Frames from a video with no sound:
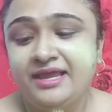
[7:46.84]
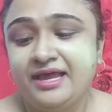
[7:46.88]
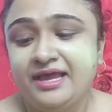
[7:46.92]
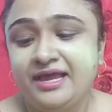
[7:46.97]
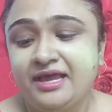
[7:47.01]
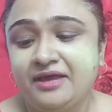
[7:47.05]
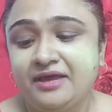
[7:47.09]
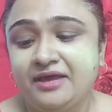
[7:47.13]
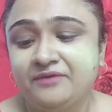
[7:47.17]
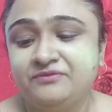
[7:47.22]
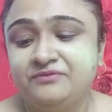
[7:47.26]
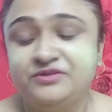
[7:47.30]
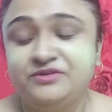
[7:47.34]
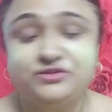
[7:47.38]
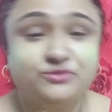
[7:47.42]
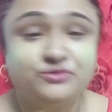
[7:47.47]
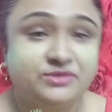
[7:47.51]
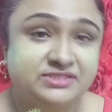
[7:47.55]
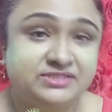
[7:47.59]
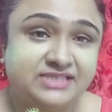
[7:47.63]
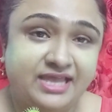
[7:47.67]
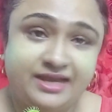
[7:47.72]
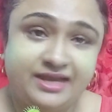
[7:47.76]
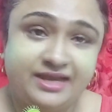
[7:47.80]
which
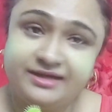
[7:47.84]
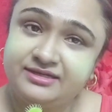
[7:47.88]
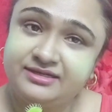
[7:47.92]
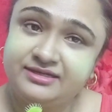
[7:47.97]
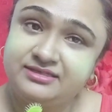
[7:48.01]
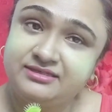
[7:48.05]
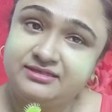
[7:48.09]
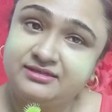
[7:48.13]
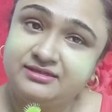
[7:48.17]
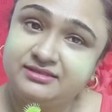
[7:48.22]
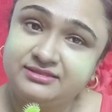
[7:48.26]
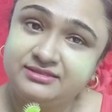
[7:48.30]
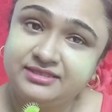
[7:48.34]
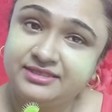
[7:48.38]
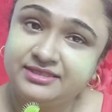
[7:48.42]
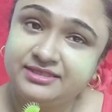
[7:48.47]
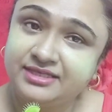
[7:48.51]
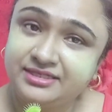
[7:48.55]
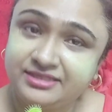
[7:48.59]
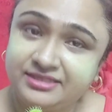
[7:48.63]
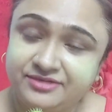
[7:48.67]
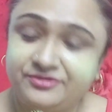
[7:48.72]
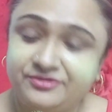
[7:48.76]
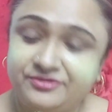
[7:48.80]
was at 13
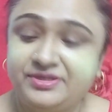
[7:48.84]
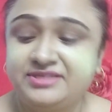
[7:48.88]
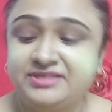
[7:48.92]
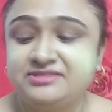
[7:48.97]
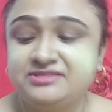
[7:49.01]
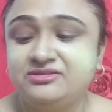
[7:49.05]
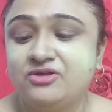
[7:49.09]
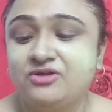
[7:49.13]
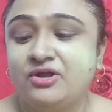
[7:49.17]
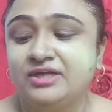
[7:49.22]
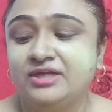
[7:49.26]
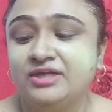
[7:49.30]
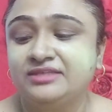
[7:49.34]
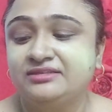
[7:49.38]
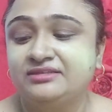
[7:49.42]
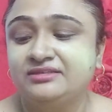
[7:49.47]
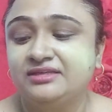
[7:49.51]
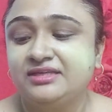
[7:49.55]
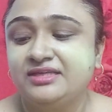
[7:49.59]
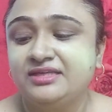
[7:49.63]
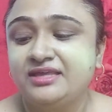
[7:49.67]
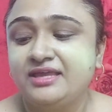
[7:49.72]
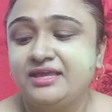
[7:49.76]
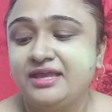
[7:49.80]
degrees north.
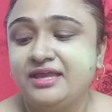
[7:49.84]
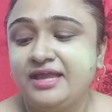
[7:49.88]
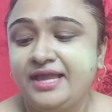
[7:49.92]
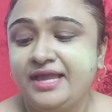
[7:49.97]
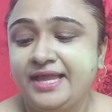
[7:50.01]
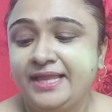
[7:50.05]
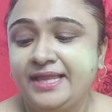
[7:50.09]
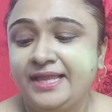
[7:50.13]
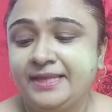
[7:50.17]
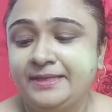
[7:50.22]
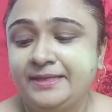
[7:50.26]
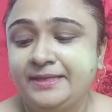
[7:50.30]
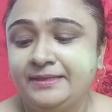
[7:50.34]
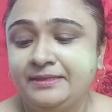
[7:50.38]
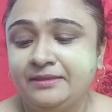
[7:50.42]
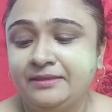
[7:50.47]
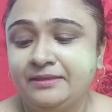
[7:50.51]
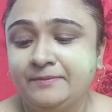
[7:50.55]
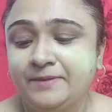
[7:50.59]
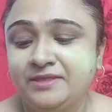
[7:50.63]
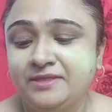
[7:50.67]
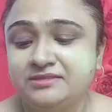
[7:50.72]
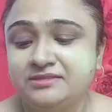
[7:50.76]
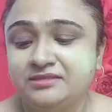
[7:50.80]
And the
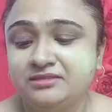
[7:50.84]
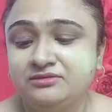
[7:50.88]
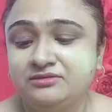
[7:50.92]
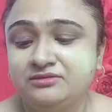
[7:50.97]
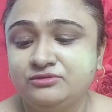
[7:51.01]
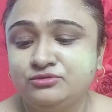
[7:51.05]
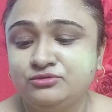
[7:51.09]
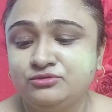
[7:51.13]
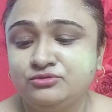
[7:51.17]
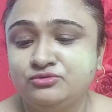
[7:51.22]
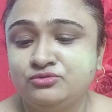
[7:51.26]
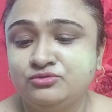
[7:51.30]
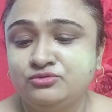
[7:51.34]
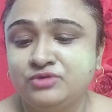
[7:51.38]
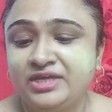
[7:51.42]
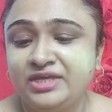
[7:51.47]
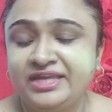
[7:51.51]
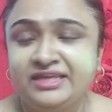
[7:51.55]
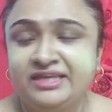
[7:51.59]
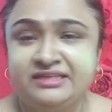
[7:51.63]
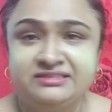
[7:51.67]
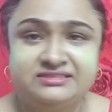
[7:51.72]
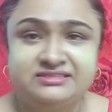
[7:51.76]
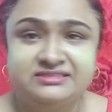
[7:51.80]
person who
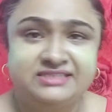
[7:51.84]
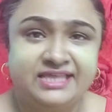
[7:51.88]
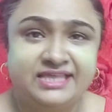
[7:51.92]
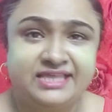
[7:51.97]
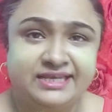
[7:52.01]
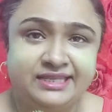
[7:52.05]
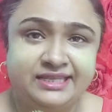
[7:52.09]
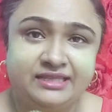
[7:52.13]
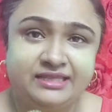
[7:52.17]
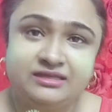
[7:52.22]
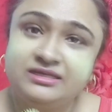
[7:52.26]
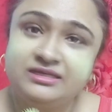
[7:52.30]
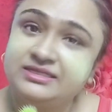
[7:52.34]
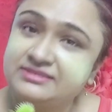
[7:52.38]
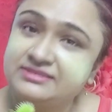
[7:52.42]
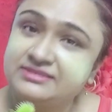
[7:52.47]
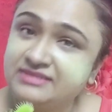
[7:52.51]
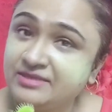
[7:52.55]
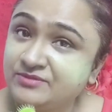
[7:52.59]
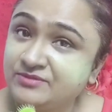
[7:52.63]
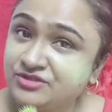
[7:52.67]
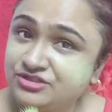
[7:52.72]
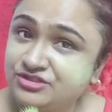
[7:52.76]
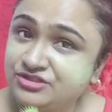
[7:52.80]
is selling, his
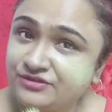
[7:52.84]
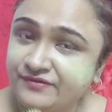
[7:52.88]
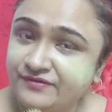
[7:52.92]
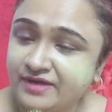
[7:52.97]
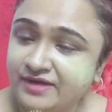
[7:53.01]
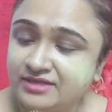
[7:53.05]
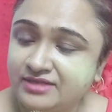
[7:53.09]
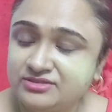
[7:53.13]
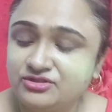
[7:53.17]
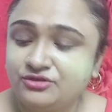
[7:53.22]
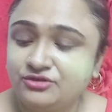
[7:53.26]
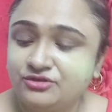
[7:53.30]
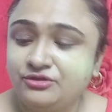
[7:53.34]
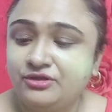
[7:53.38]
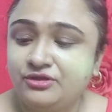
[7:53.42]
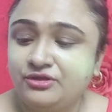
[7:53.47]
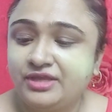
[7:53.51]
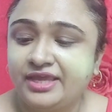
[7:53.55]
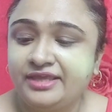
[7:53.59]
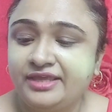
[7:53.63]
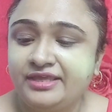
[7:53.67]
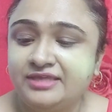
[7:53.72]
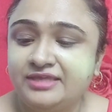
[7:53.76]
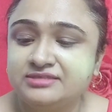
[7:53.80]
name is Shiva. So I
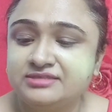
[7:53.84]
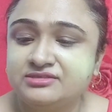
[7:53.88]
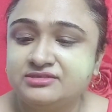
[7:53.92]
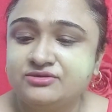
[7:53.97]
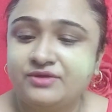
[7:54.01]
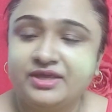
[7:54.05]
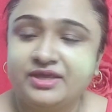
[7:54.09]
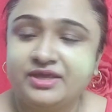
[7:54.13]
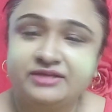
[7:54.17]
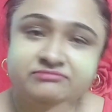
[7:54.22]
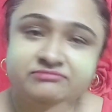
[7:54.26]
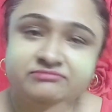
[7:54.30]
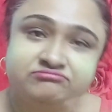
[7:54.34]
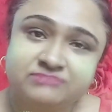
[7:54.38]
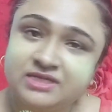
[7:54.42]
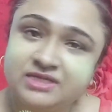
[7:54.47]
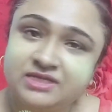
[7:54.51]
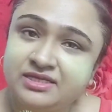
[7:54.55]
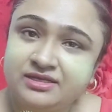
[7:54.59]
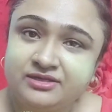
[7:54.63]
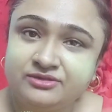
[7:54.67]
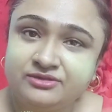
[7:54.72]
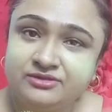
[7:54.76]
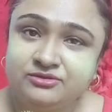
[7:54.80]
guess you can
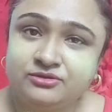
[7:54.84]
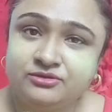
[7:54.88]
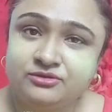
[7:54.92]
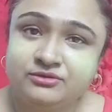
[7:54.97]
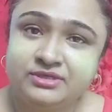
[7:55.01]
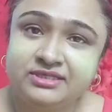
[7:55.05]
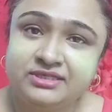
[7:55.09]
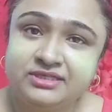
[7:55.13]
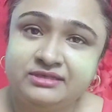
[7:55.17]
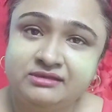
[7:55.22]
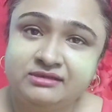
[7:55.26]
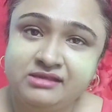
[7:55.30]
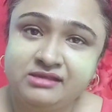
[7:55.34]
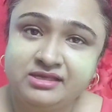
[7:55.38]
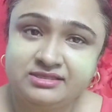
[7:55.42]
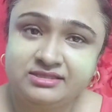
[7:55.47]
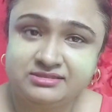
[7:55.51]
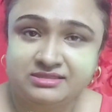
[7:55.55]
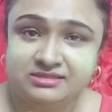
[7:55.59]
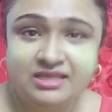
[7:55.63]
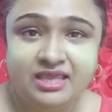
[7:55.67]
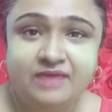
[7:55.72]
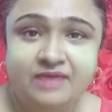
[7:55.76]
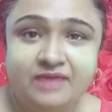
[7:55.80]
Google his
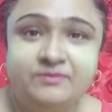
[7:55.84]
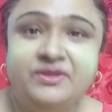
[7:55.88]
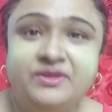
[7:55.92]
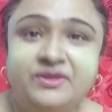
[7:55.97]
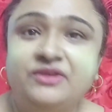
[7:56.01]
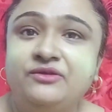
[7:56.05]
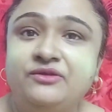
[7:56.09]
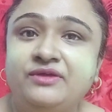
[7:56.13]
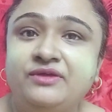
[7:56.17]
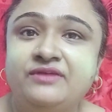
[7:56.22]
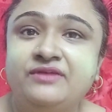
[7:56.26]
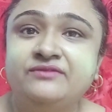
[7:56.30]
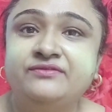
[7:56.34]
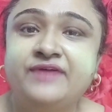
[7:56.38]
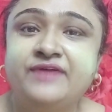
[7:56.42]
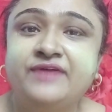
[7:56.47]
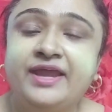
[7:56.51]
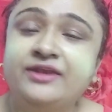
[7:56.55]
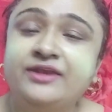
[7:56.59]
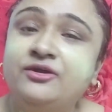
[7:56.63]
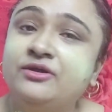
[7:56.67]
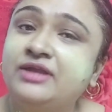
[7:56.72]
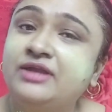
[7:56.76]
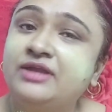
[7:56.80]
name and you can find
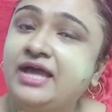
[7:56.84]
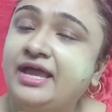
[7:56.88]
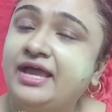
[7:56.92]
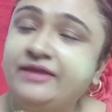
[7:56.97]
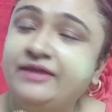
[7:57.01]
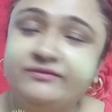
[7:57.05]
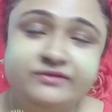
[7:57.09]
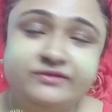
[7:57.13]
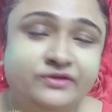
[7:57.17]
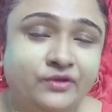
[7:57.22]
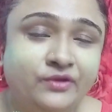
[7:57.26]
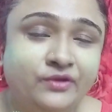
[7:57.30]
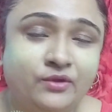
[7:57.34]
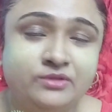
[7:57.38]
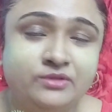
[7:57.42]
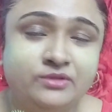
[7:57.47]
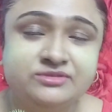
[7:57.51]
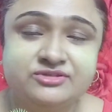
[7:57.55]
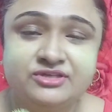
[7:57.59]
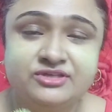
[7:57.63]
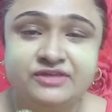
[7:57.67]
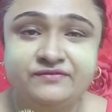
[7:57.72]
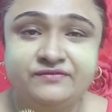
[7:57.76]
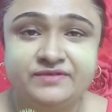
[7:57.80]
out. I will also
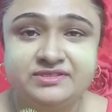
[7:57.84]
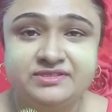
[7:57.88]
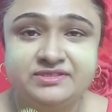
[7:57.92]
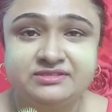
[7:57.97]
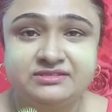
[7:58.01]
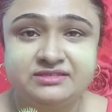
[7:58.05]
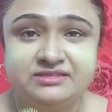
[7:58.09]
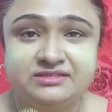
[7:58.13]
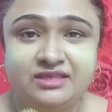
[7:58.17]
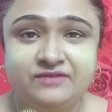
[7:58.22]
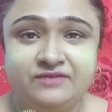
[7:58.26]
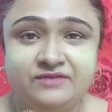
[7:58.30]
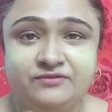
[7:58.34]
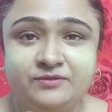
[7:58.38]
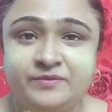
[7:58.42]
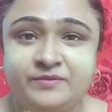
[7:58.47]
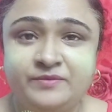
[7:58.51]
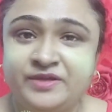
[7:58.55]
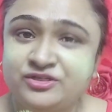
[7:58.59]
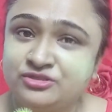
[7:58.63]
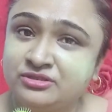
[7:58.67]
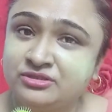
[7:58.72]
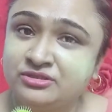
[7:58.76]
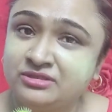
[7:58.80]
give his
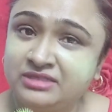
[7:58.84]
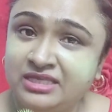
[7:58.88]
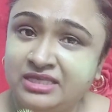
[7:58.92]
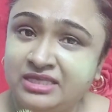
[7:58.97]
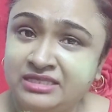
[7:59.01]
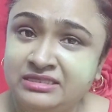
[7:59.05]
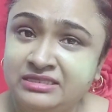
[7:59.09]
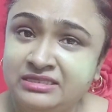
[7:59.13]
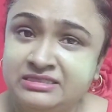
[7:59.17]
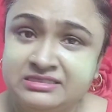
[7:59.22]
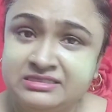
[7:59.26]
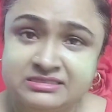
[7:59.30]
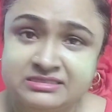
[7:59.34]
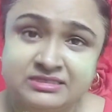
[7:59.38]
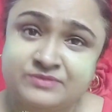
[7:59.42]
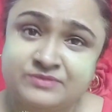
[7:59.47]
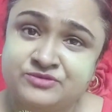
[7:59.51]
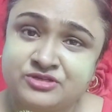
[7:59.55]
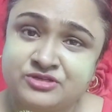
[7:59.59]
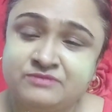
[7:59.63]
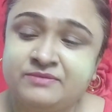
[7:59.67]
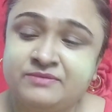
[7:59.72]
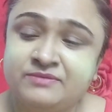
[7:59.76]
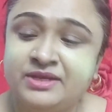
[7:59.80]
information in the
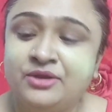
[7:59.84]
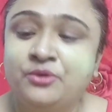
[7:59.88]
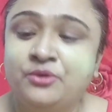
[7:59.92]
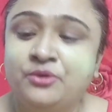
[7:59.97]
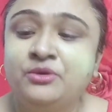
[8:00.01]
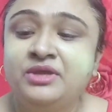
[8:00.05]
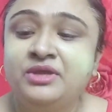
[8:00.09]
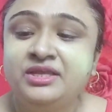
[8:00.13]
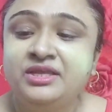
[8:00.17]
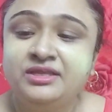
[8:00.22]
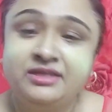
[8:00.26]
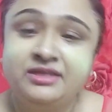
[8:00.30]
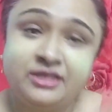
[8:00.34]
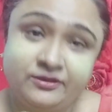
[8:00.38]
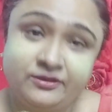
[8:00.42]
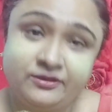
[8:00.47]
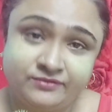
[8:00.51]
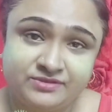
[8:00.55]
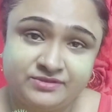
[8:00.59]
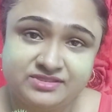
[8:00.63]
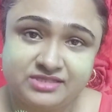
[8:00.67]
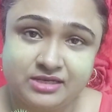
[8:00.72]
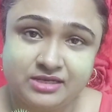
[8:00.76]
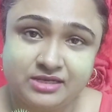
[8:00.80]
description below if you
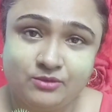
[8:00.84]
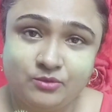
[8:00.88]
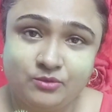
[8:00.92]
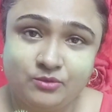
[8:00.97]
still would